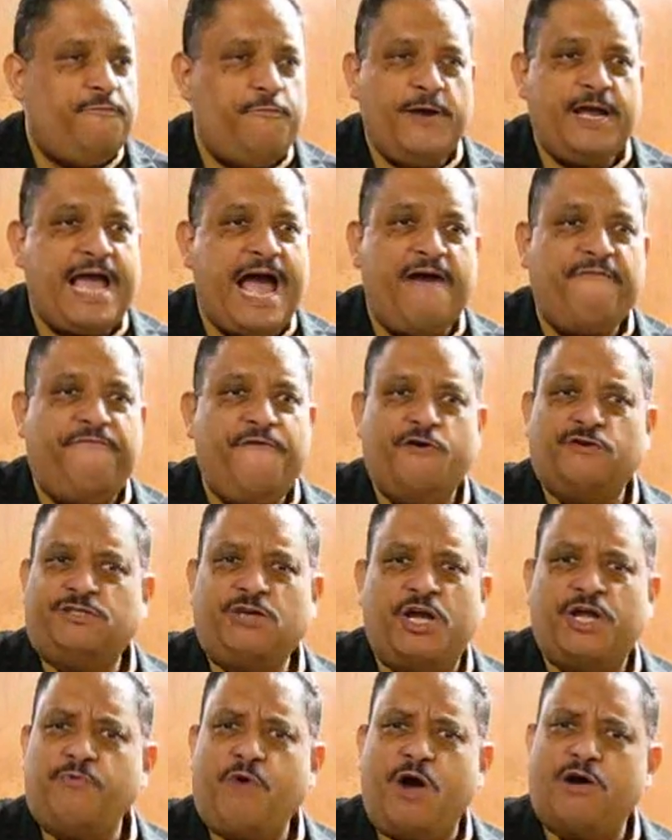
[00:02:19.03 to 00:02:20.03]
We got folks
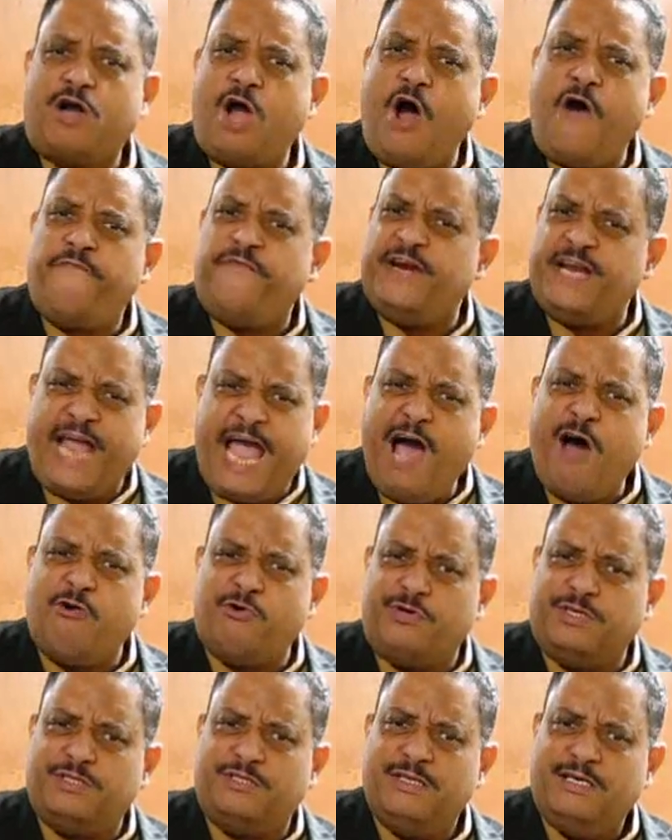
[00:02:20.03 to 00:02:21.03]
don't even want to call for the
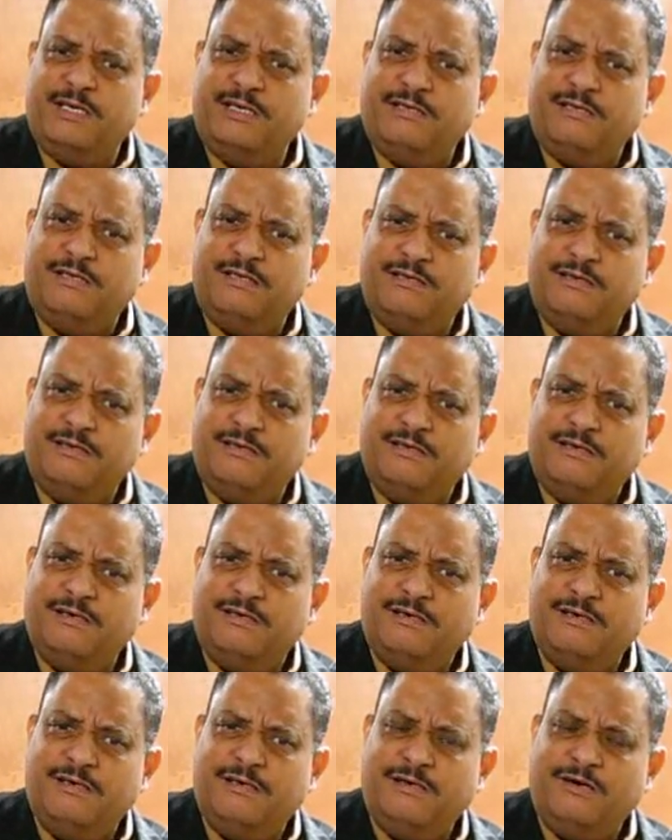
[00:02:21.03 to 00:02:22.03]
elders.
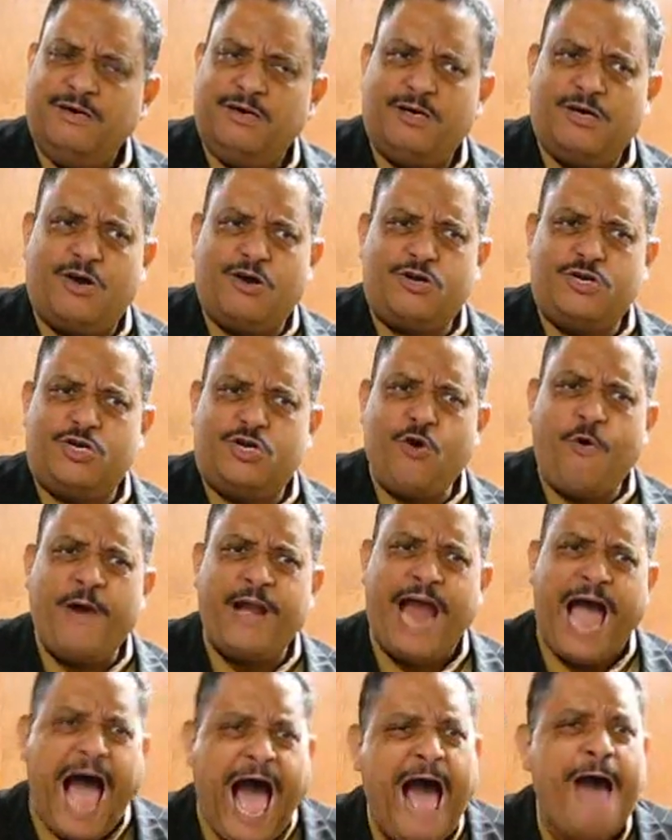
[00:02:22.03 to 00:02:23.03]

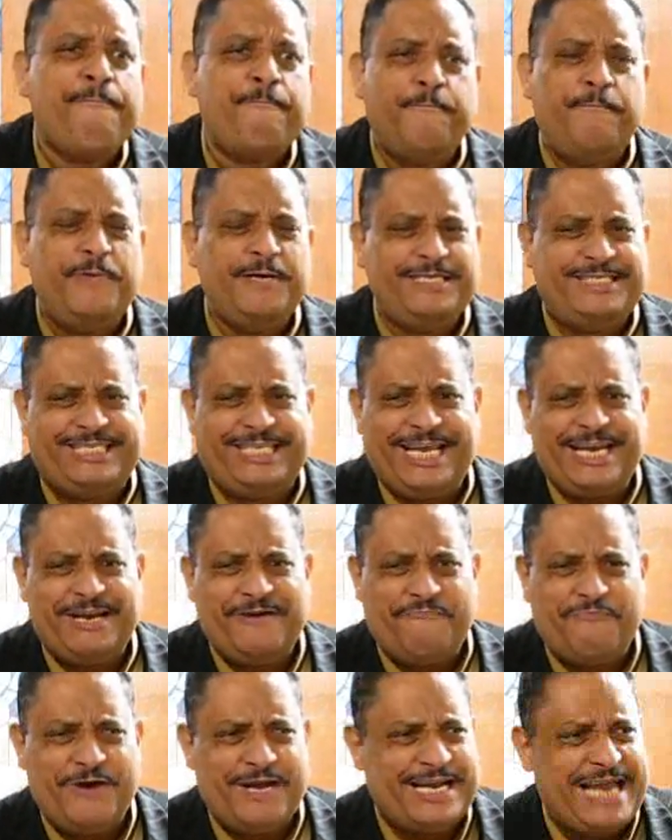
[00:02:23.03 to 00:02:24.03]
Doing opposite
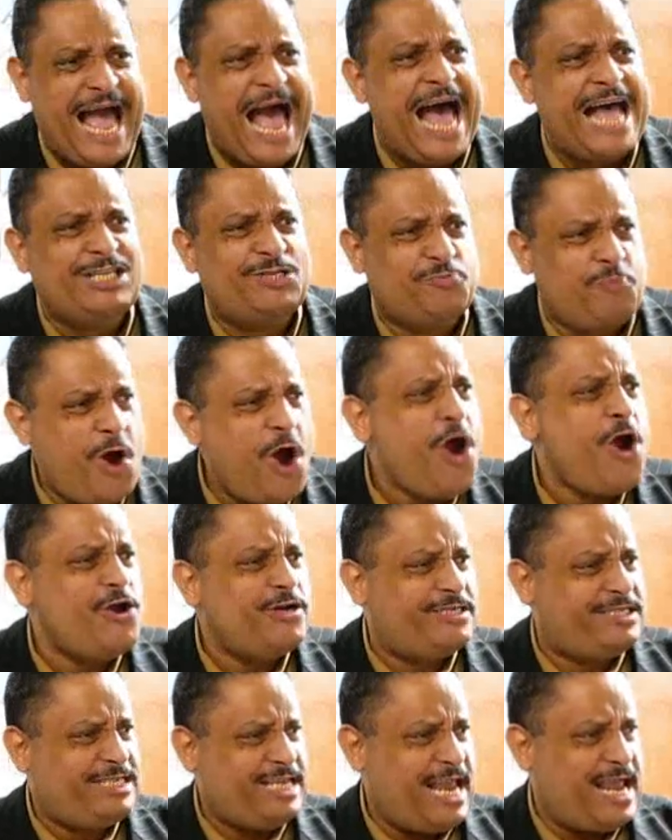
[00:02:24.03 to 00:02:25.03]
of what God's
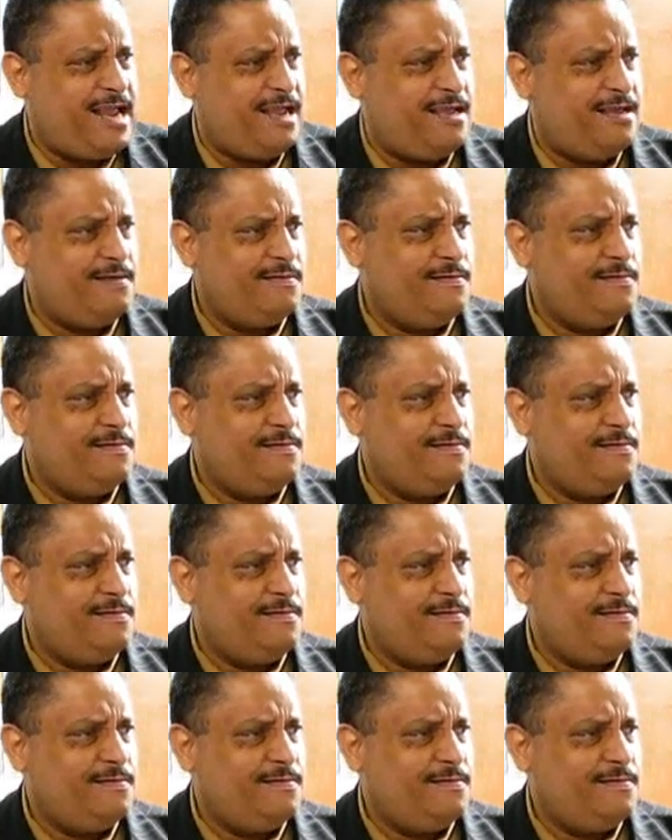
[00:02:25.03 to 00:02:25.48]
word said.